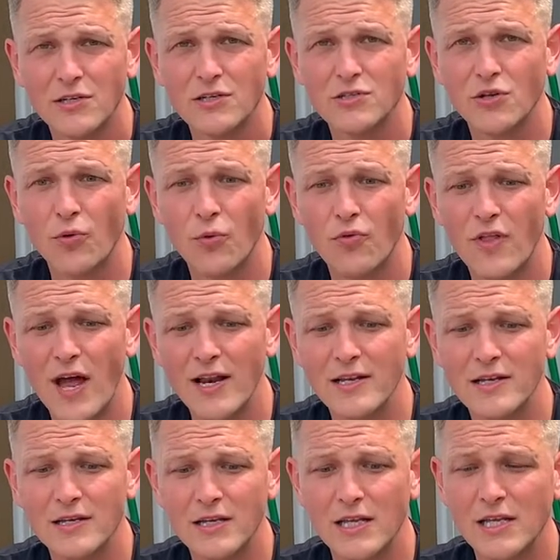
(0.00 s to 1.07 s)
So that
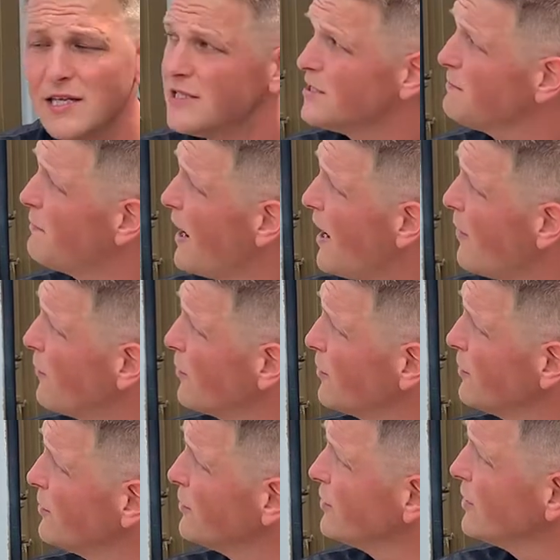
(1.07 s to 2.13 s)
is power
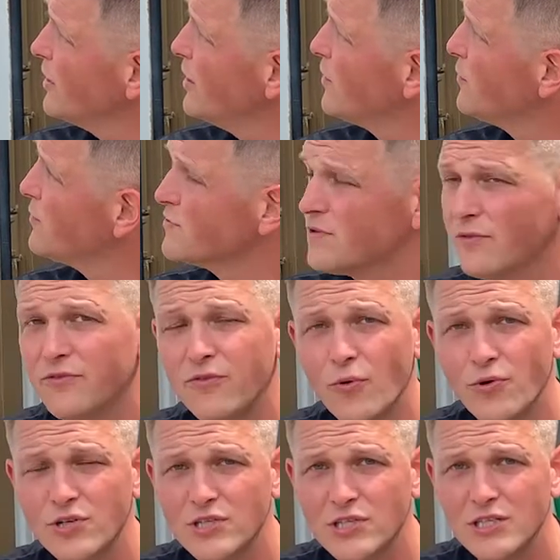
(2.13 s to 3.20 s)
equals
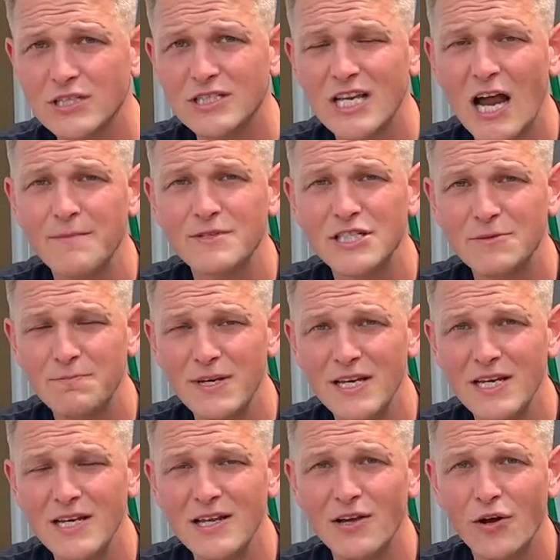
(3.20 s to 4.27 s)
force times
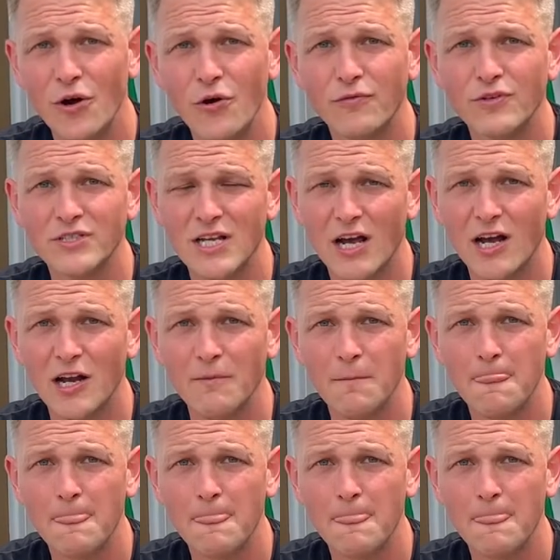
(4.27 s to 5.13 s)
speed over time.